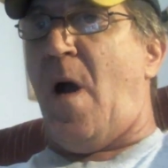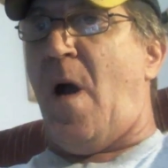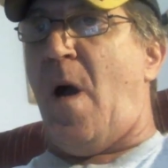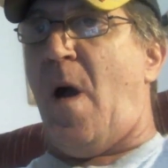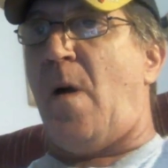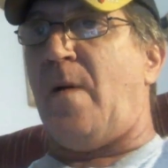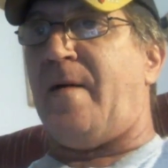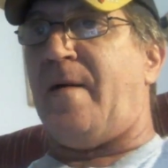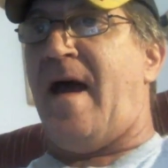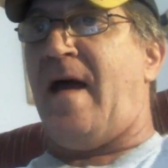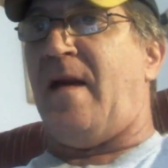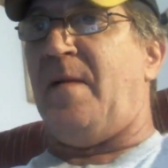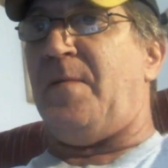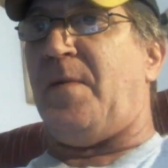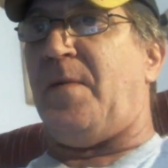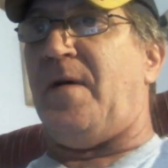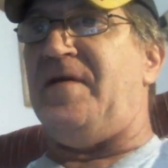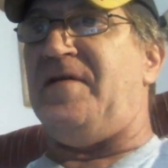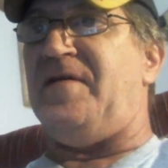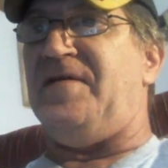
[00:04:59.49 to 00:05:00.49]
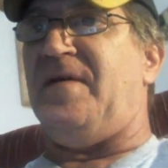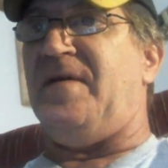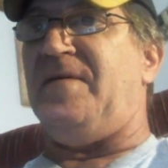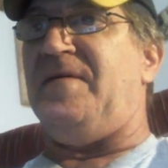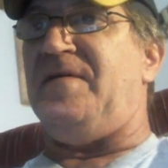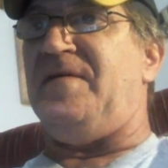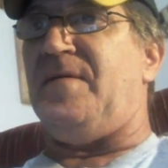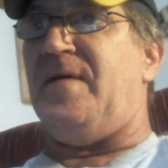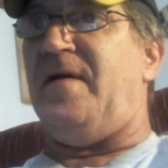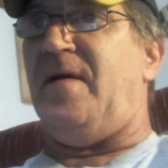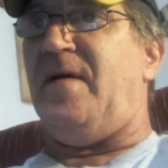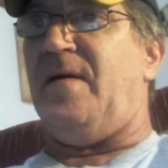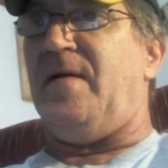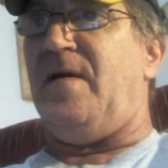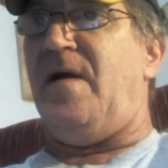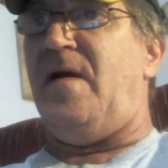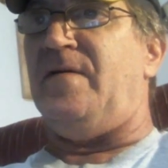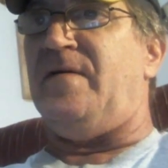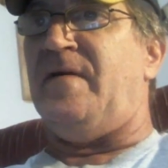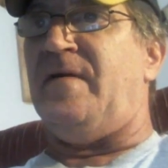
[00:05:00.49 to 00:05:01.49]
all calibrations of these radar
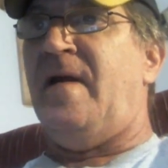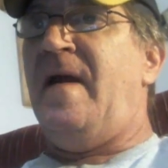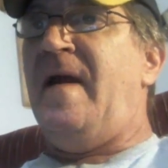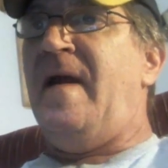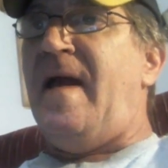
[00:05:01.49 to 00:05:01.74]
guns